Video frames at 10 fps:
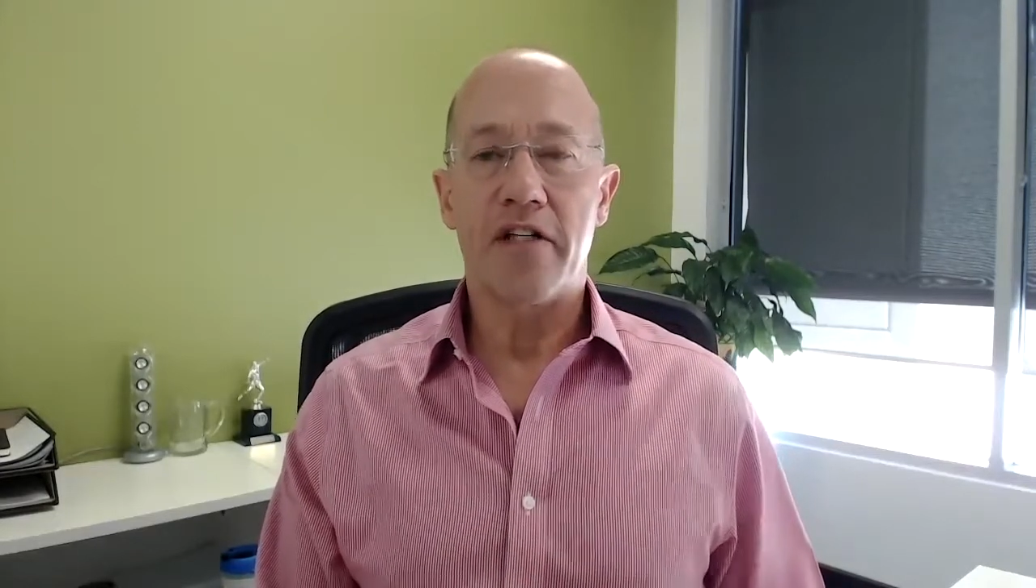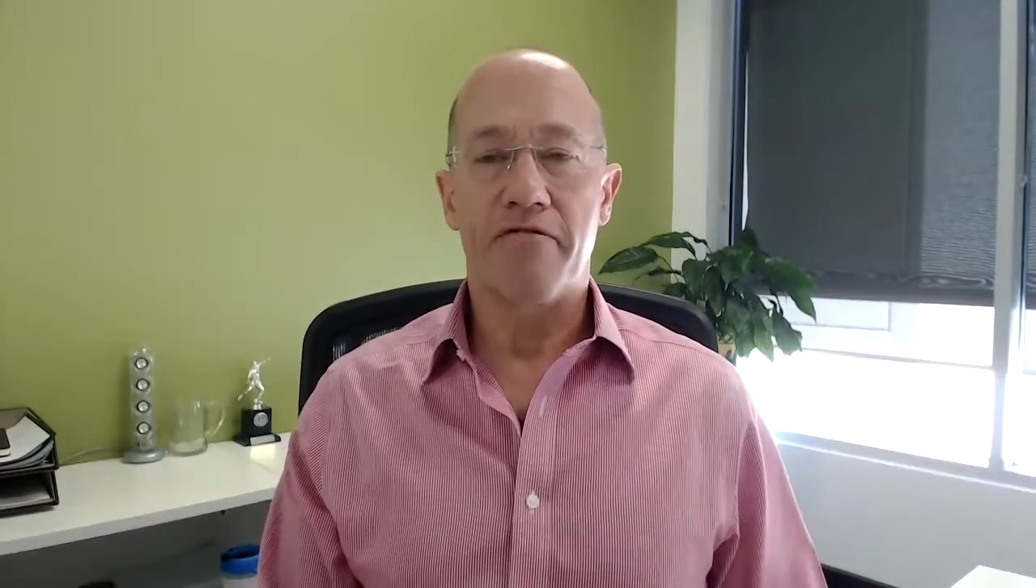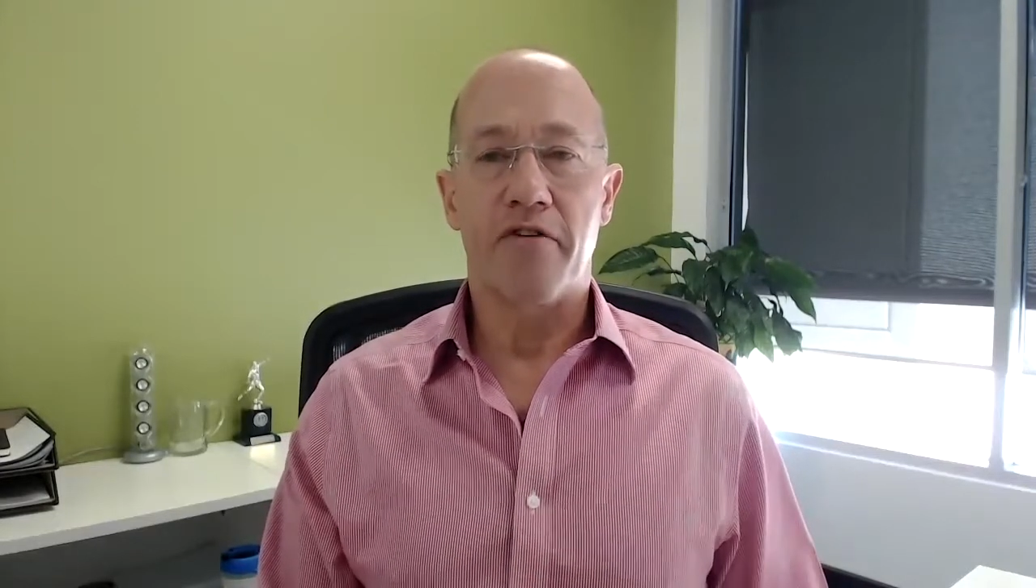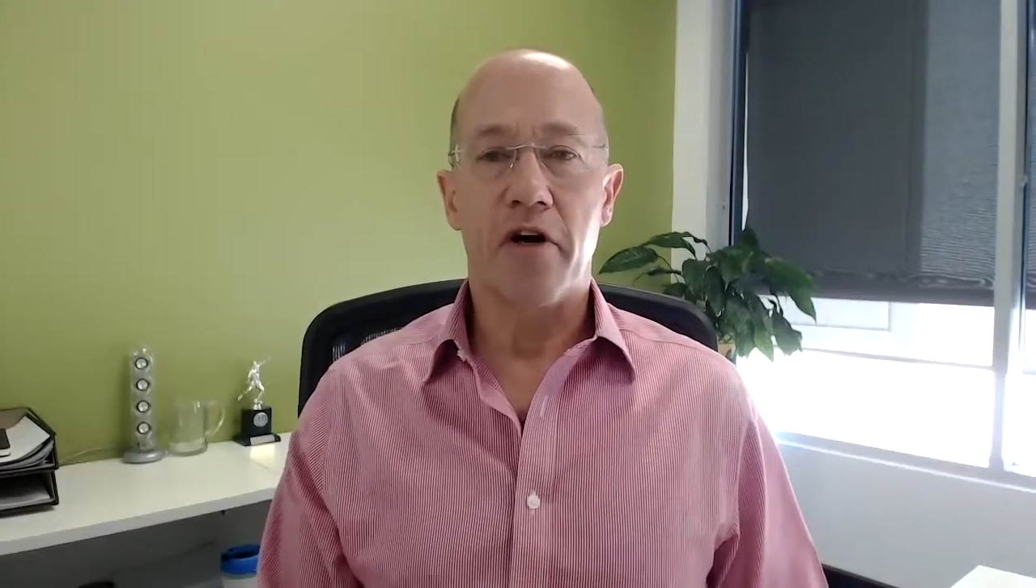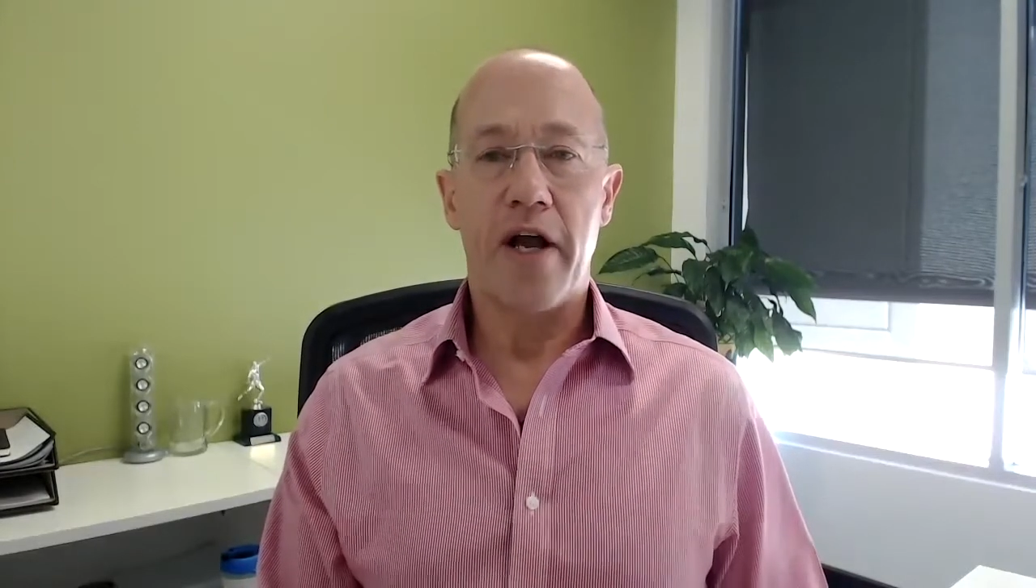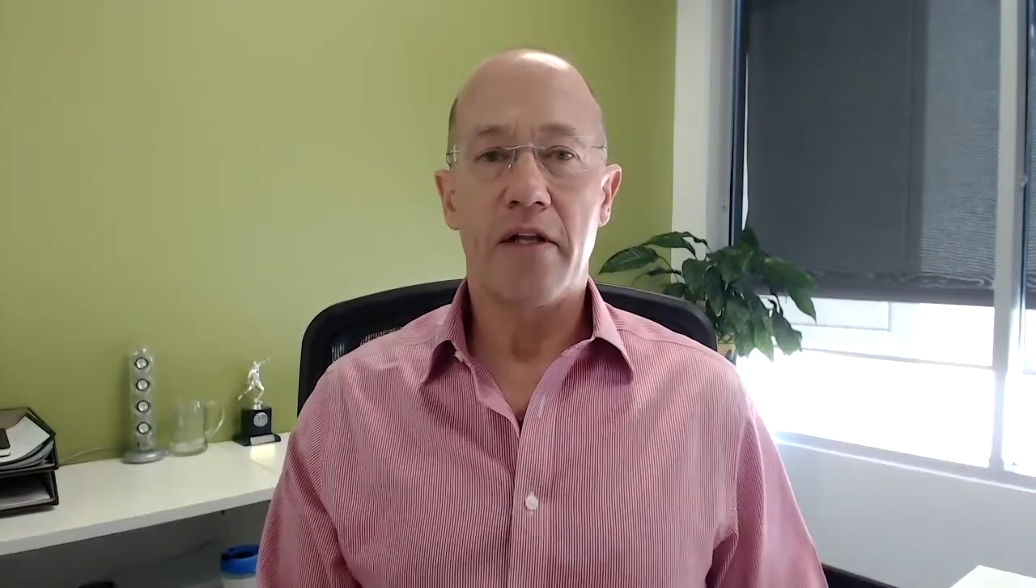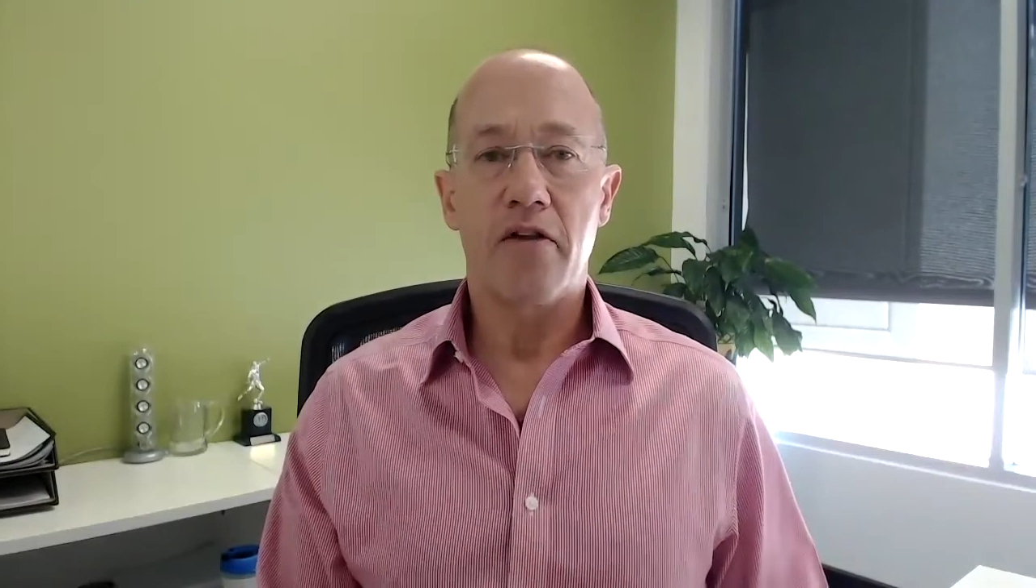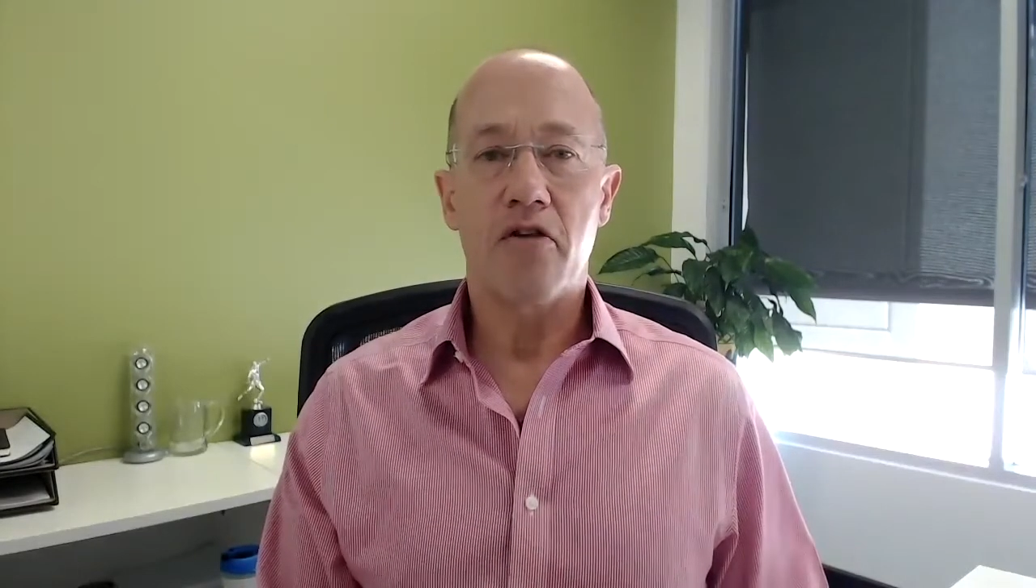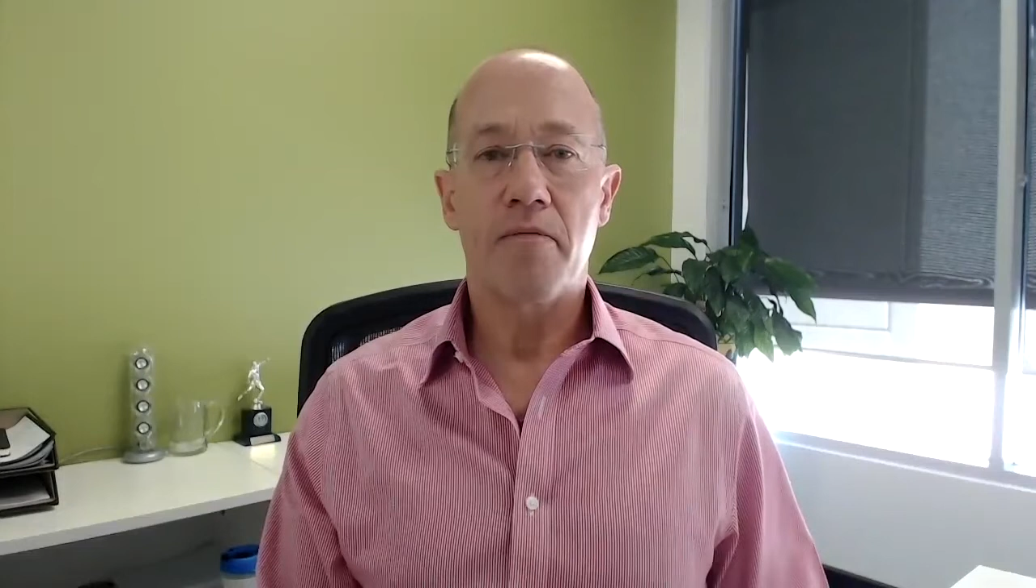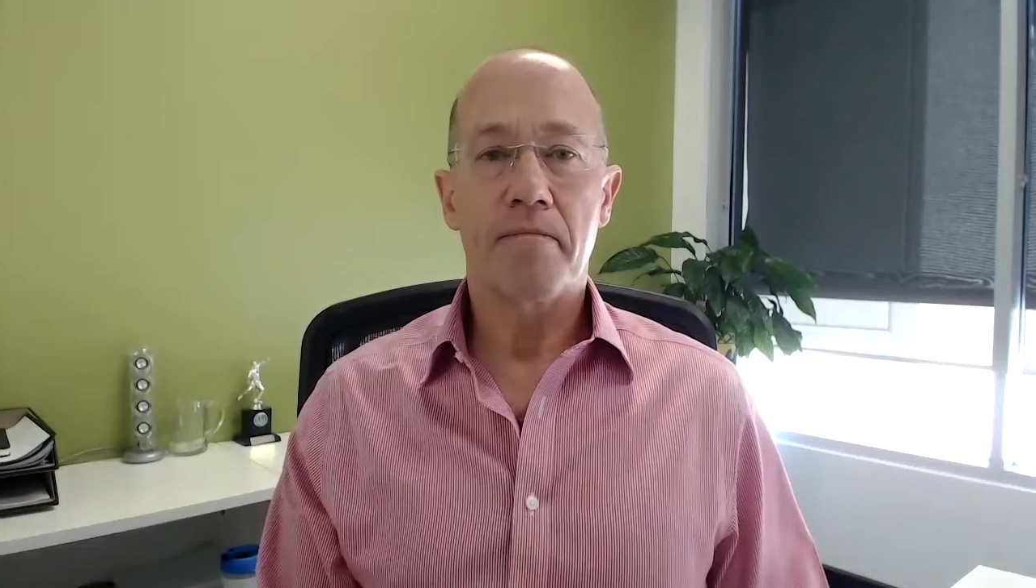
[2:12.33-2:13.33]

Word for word: finance.